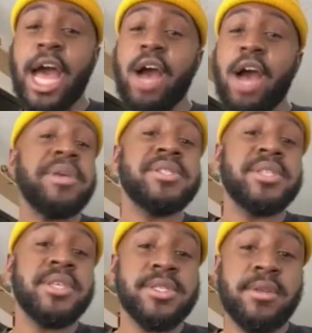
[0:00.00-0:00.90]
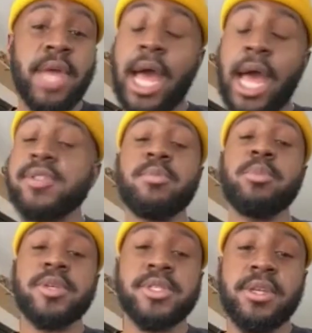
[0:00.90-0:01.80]
How busy is it? How
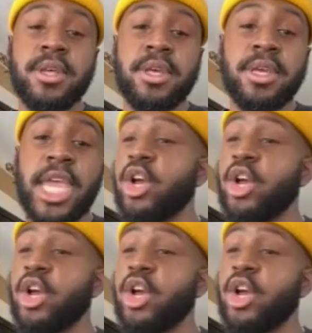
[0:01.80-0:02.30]
simple is it?